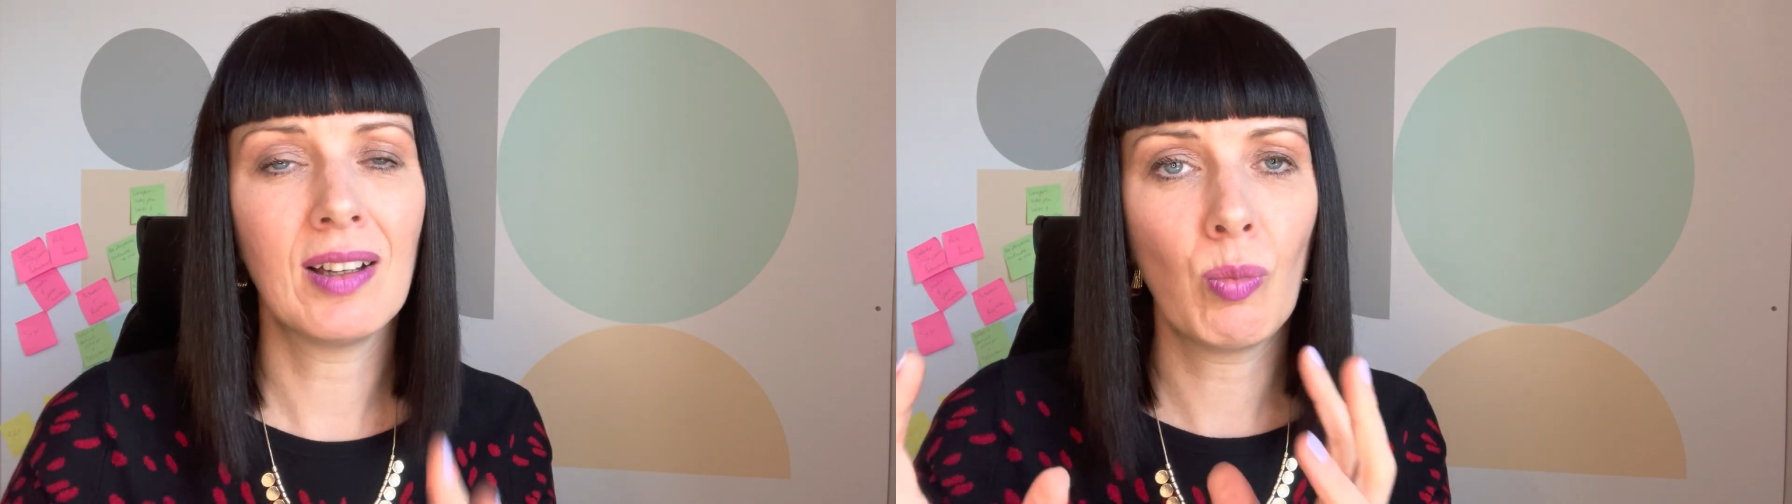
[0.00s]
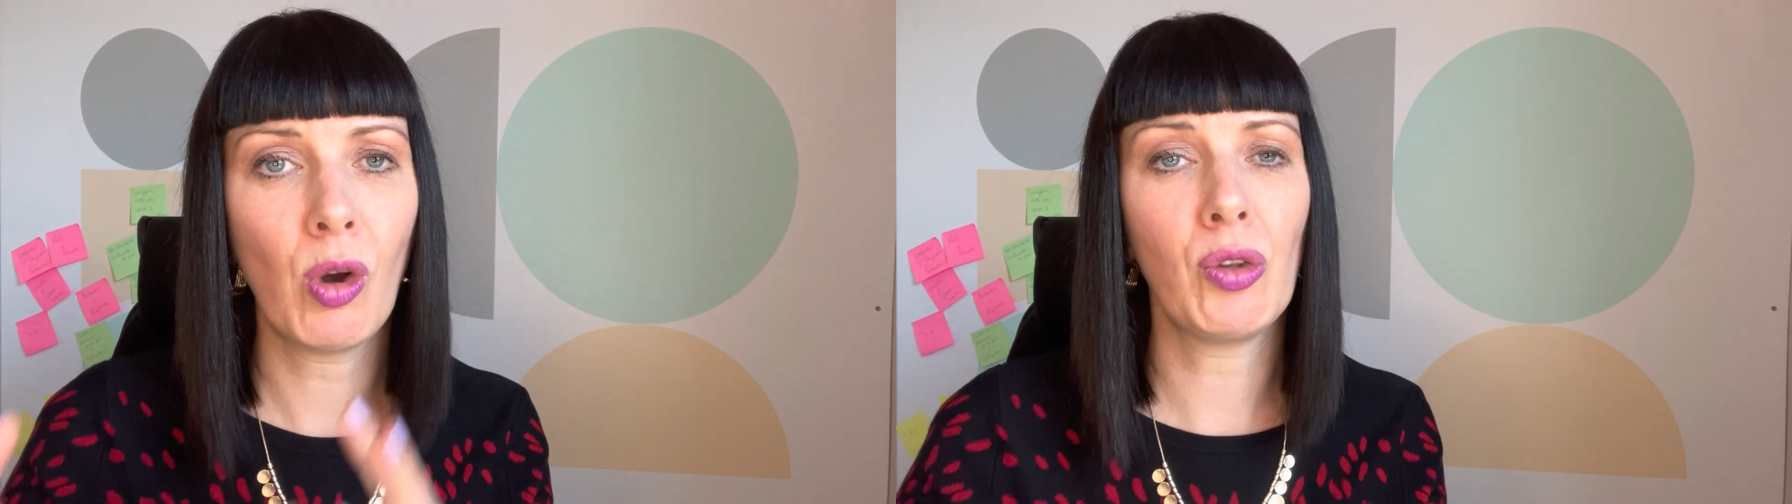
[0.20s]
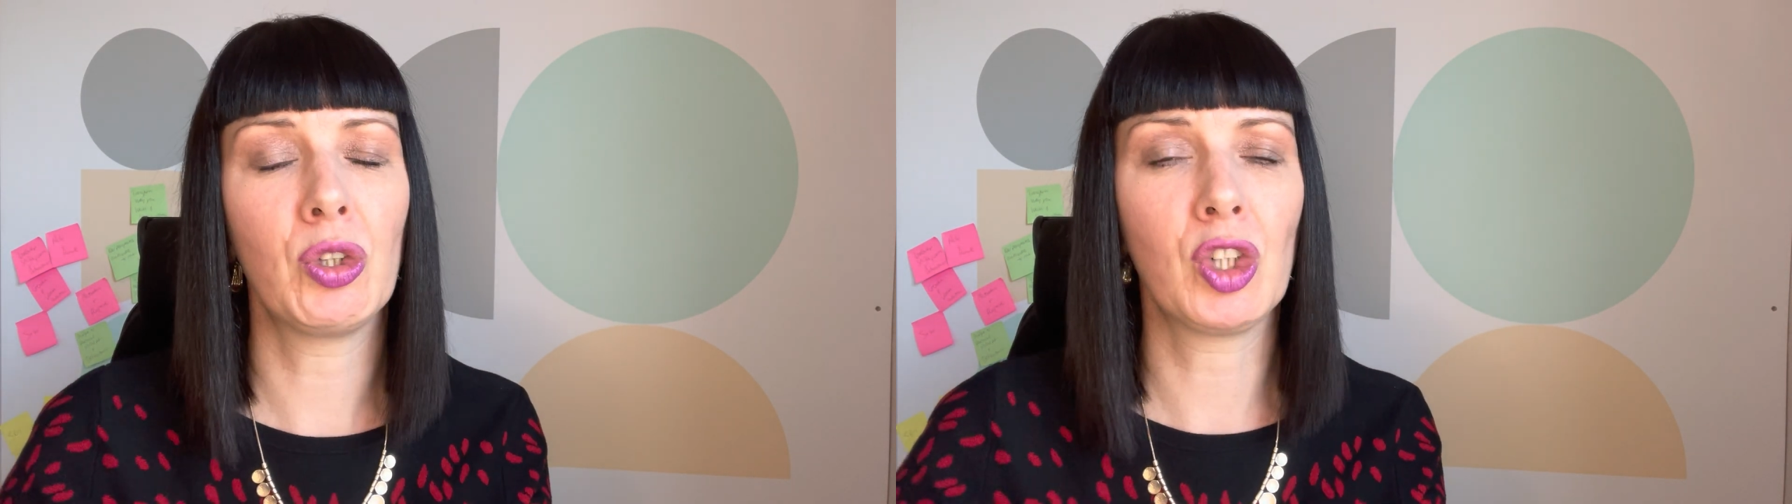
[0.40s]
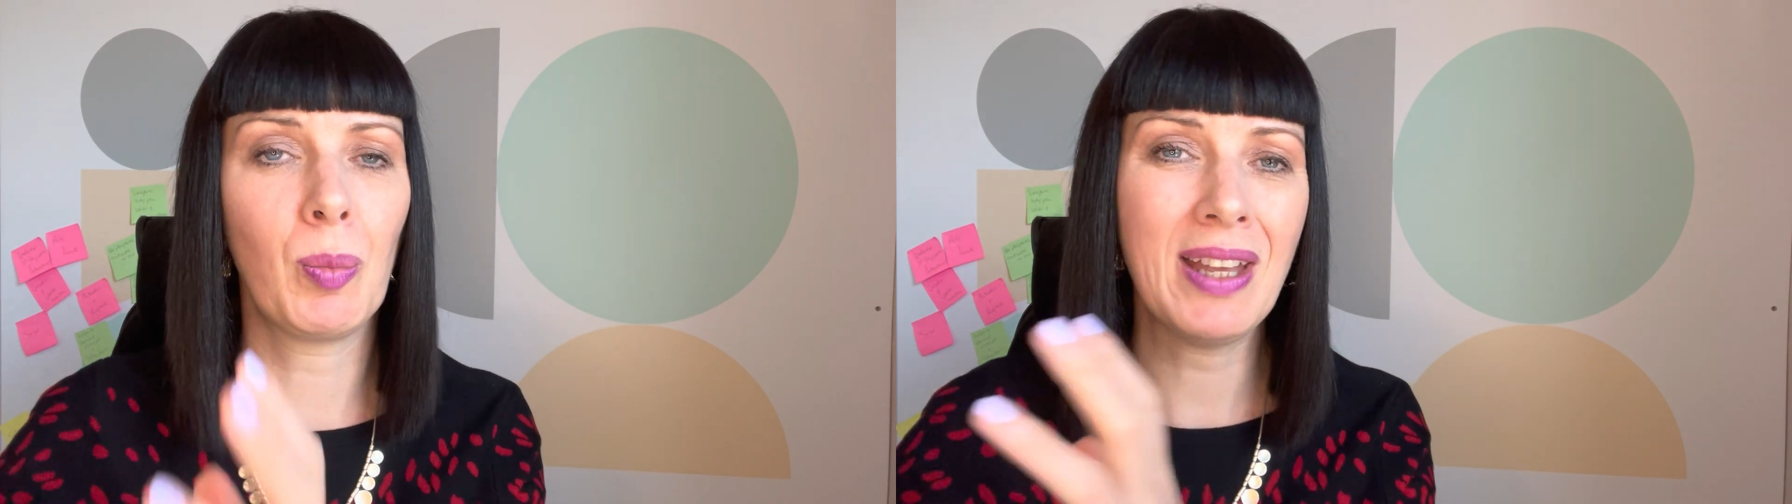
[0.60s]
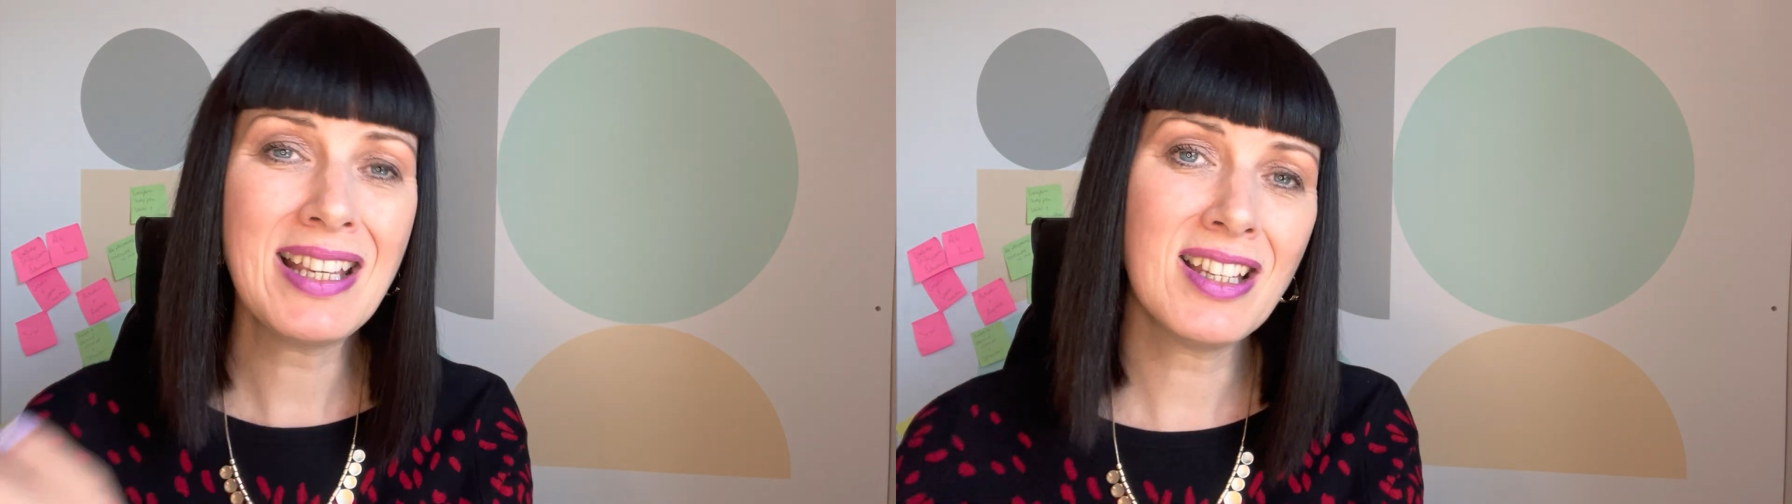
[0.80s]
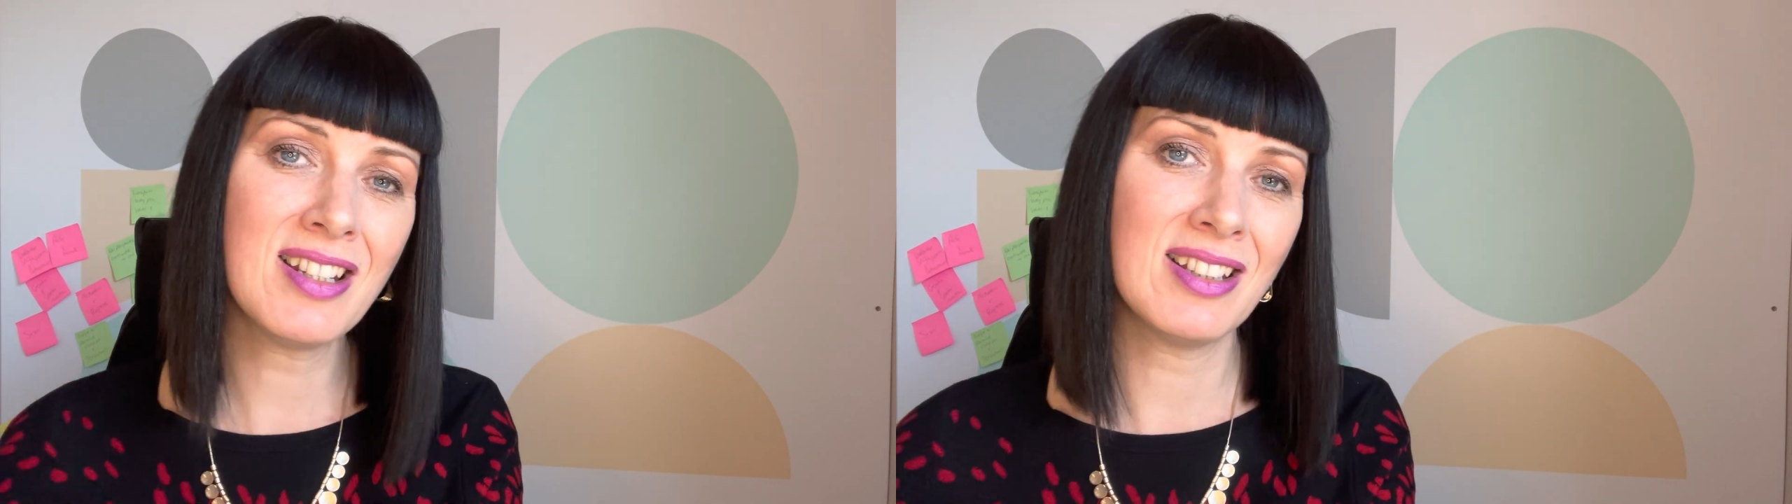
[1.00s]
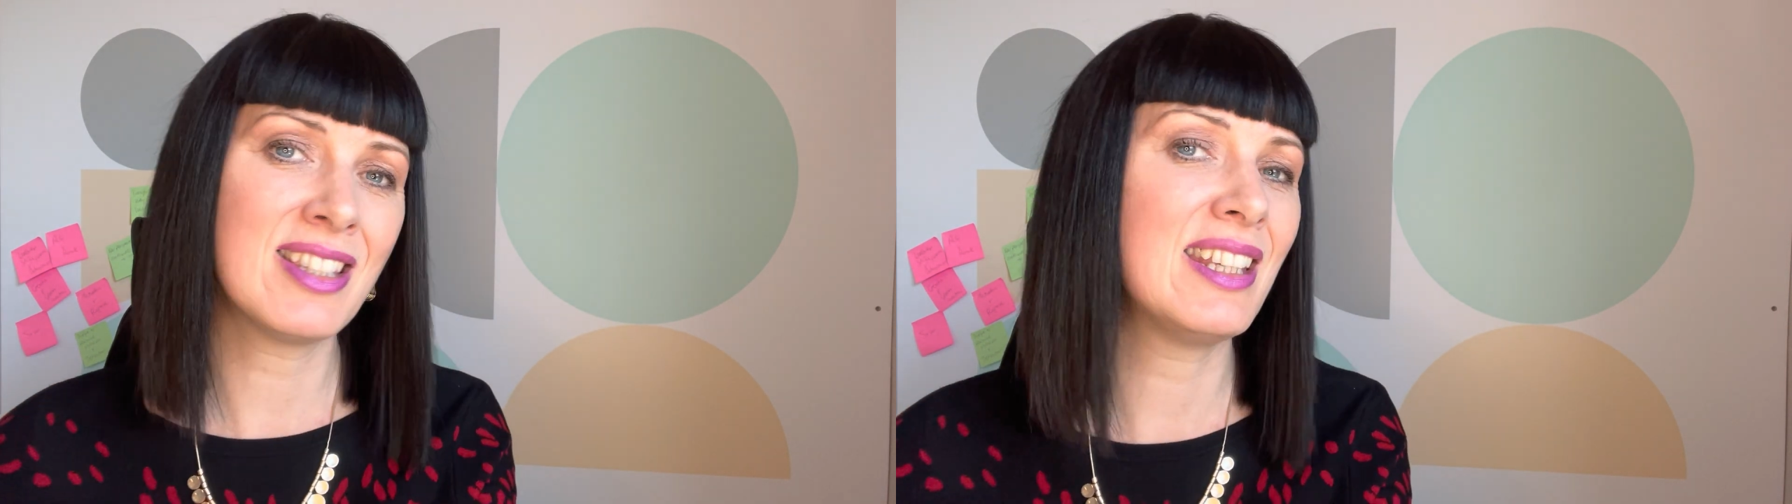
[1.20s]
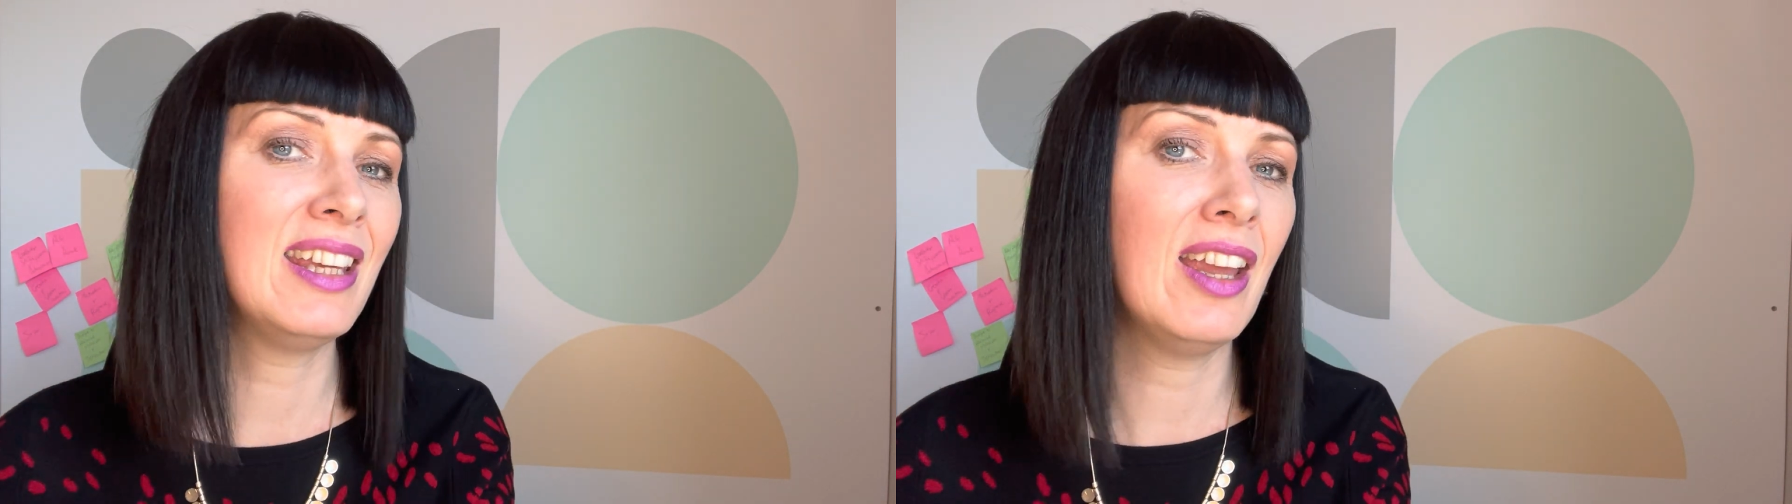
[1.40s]
and what your job isn't as
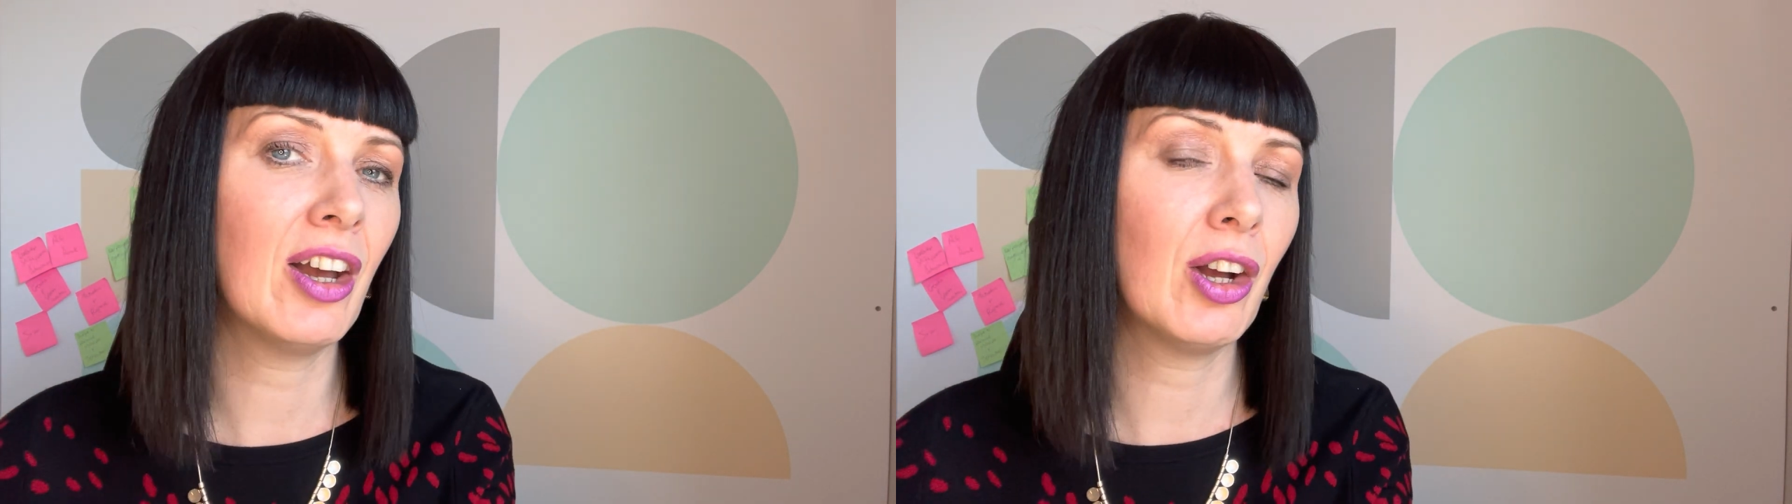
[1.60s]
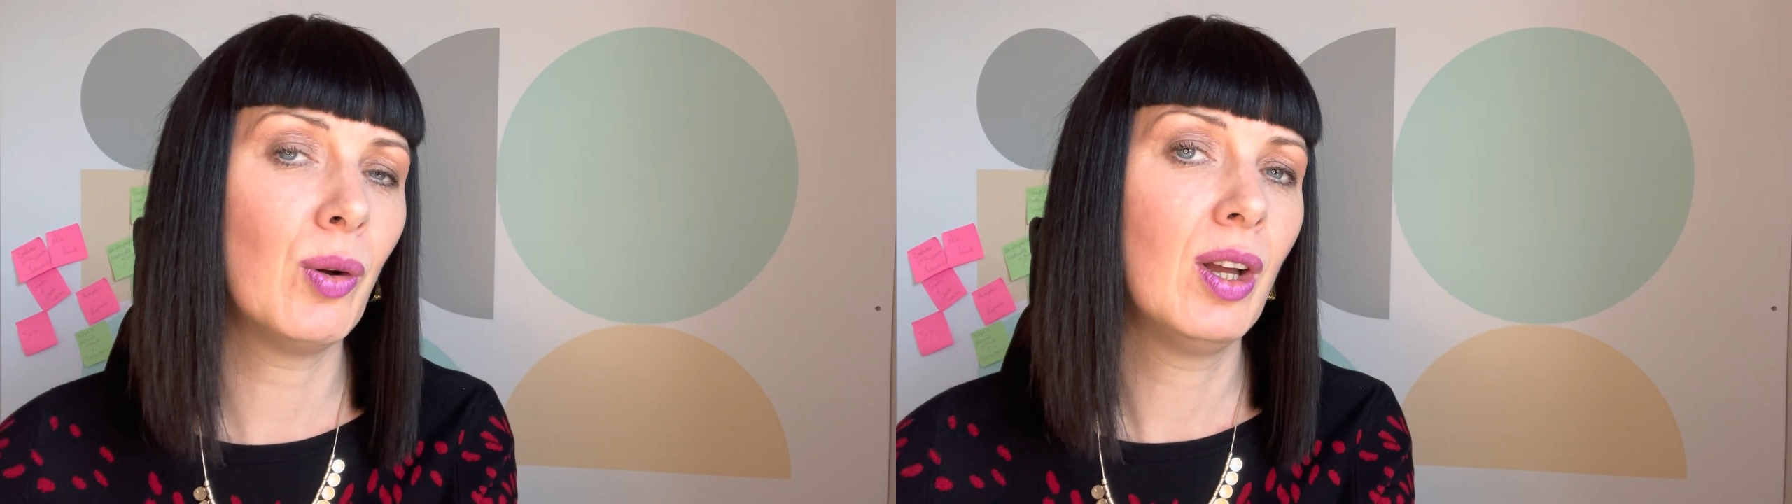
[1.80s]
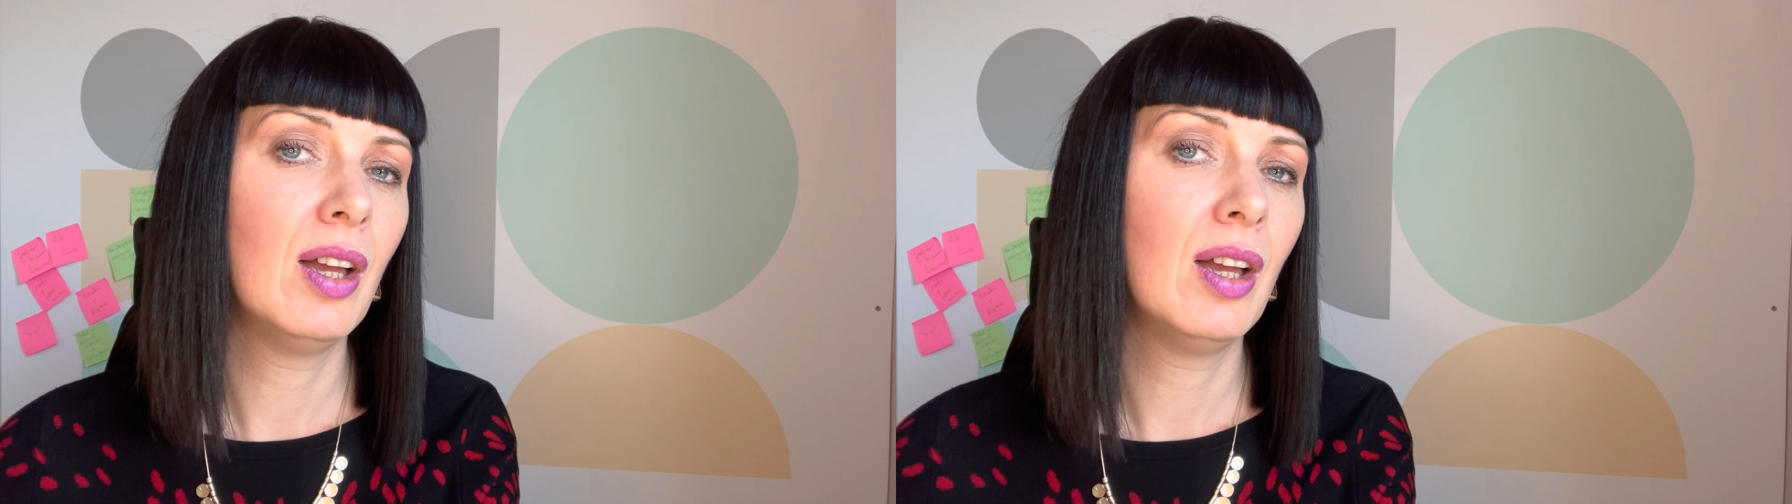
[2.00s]
CEO,